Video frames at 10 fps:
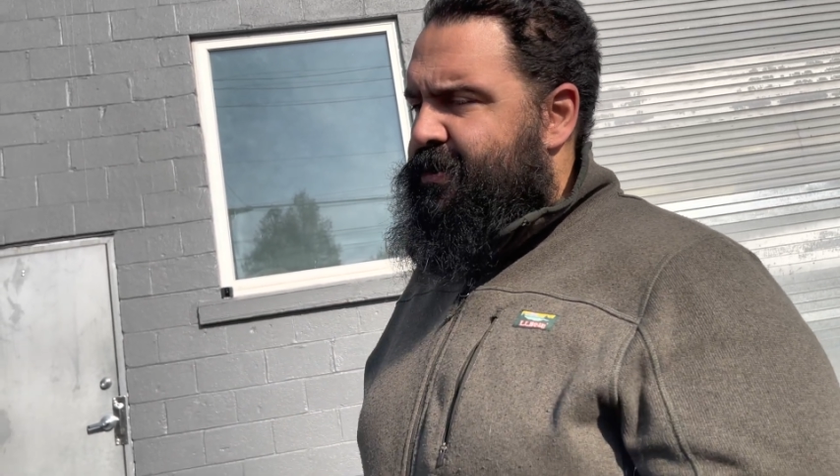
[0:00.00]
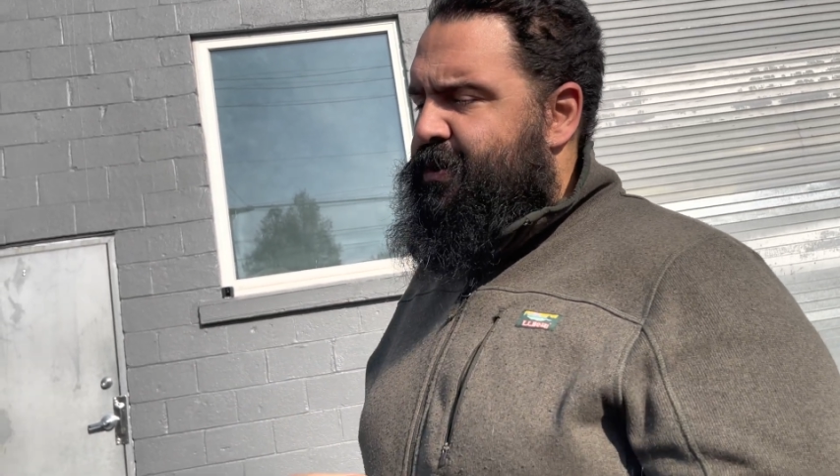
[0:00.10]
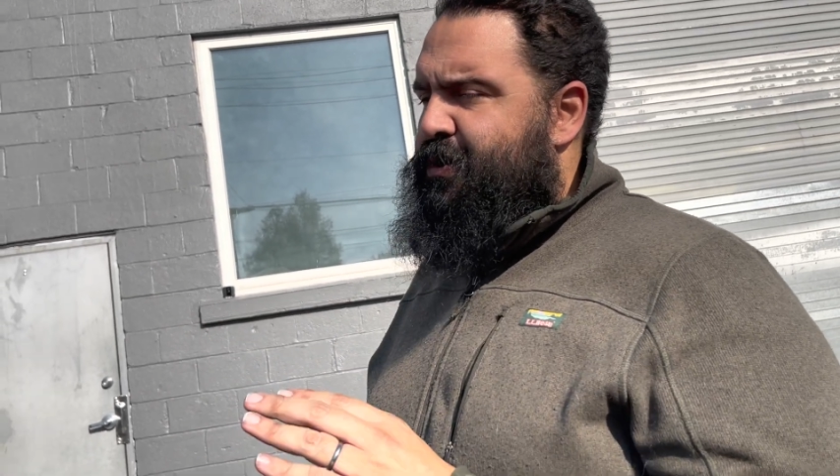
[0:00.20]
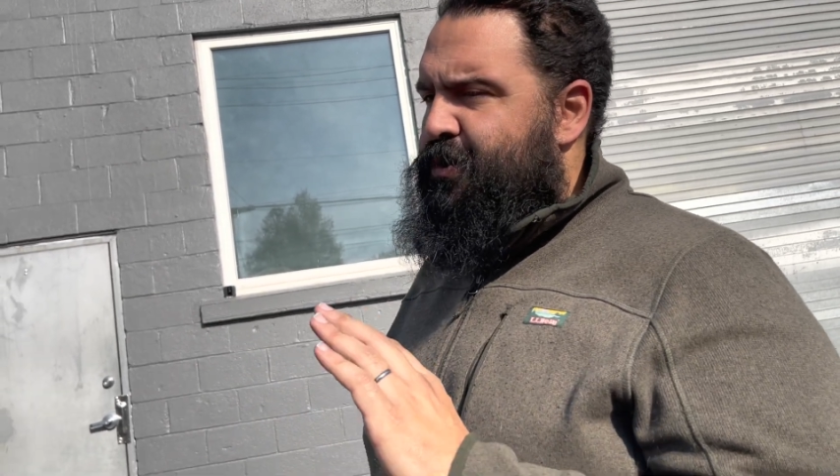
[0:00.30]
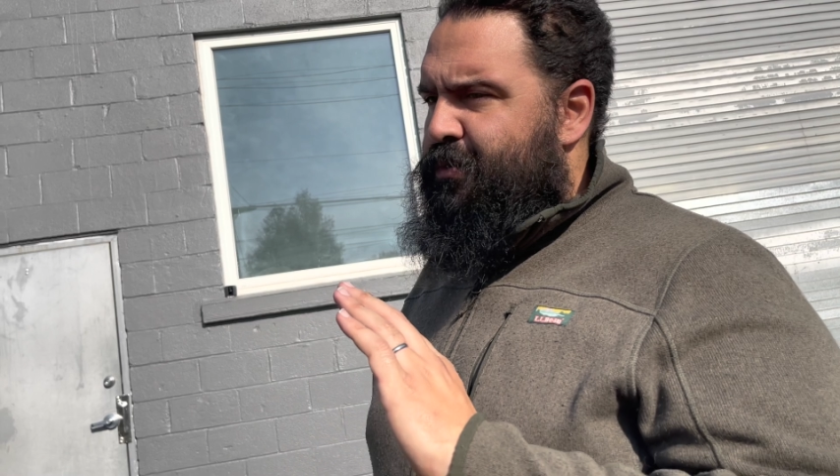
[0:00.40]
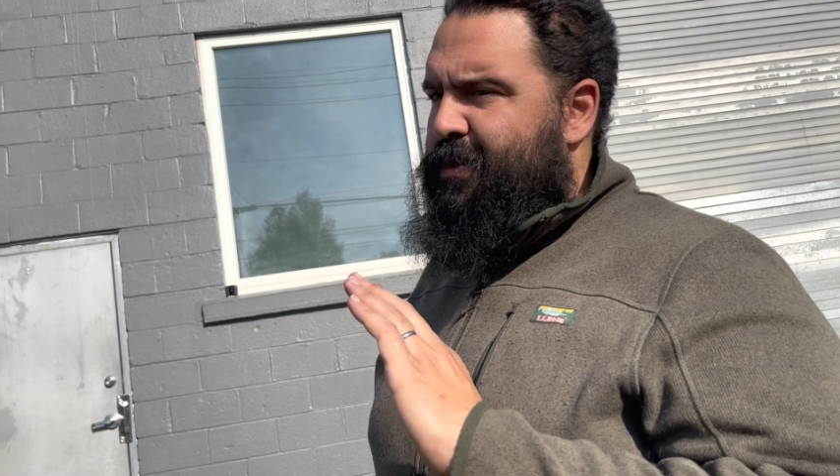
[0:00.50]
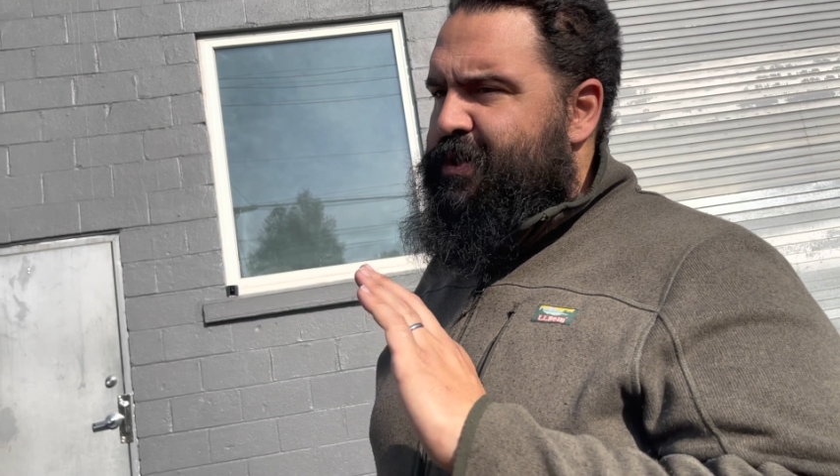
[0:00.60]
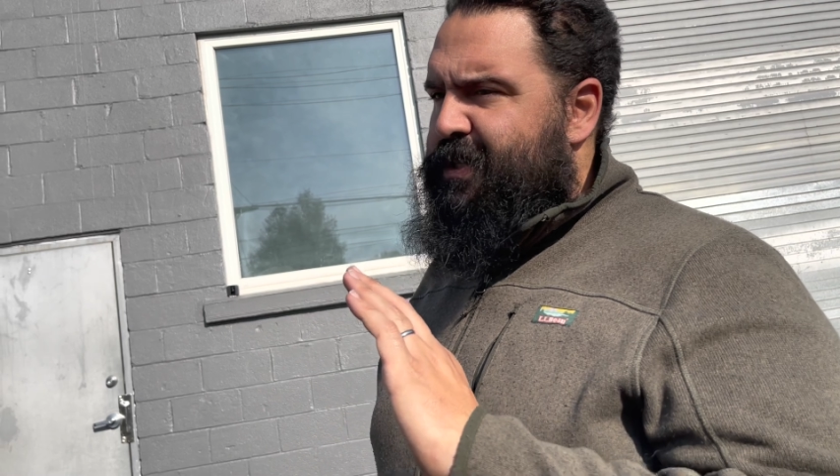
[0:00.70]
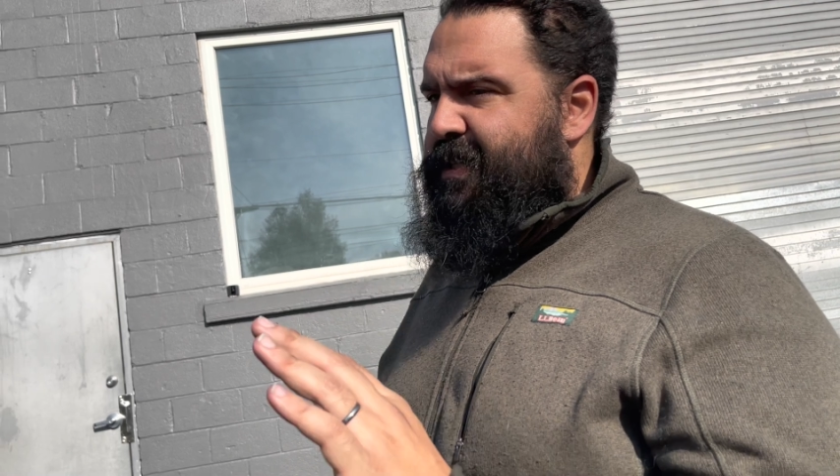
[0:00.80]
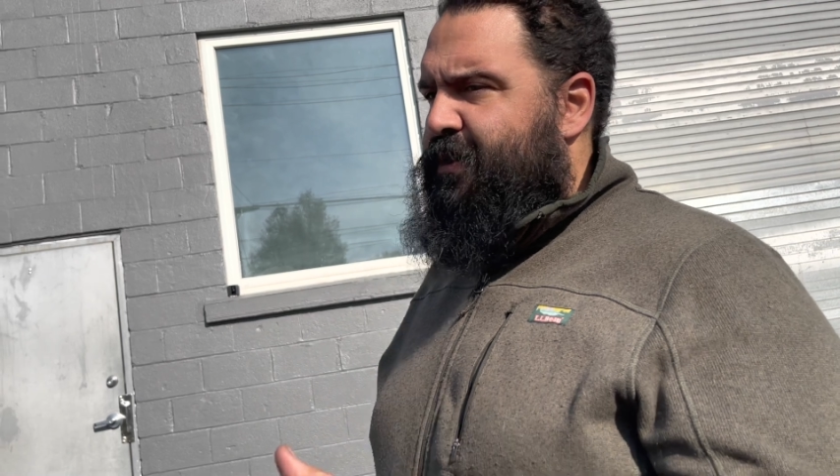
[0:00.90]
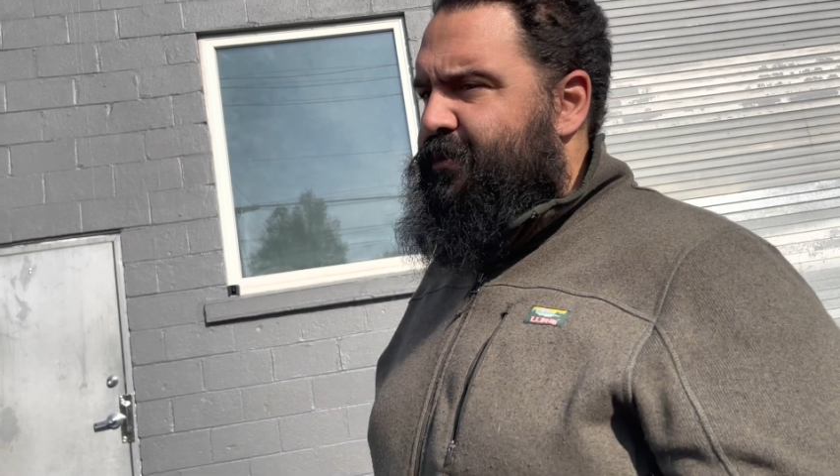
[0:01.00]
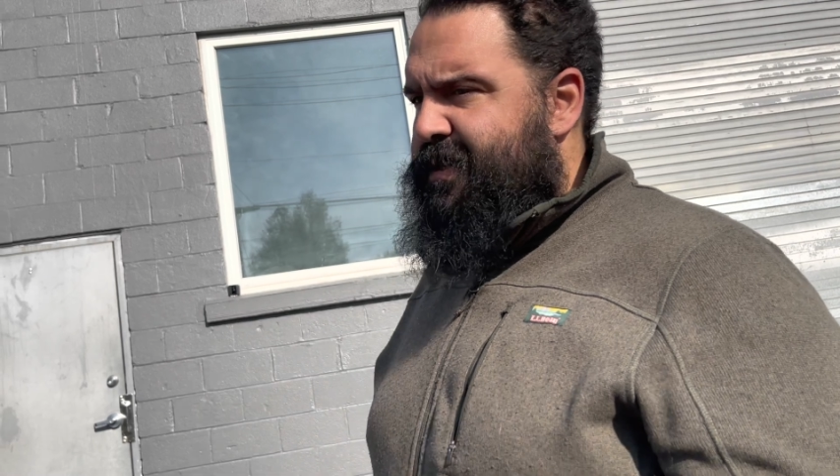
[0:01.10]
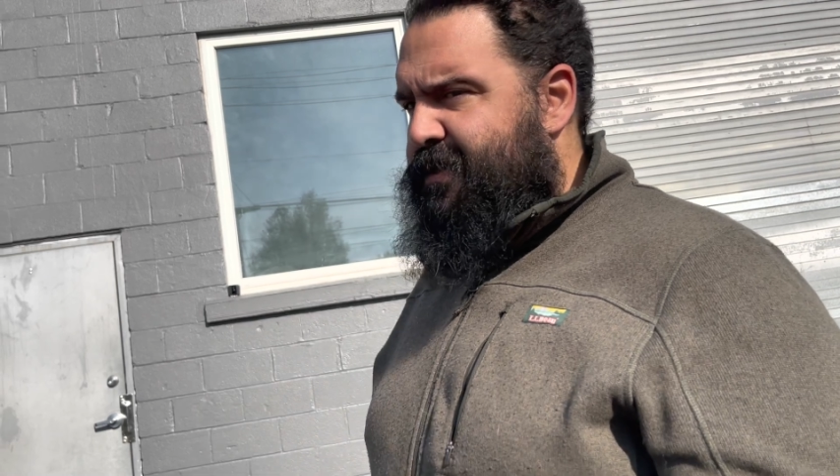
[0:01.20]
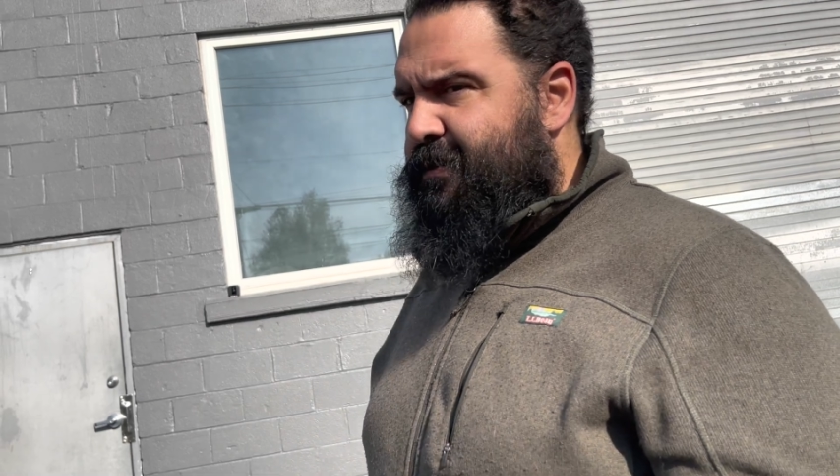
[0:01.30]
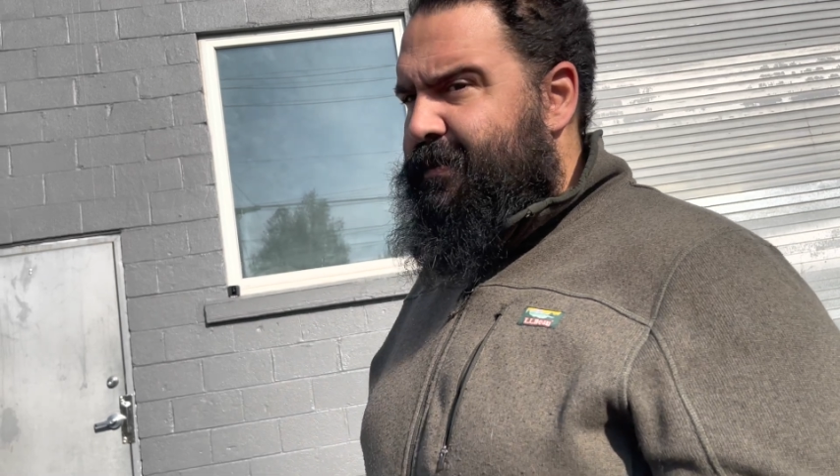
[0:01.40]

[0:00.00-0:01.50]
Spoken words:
to do what GT3s do.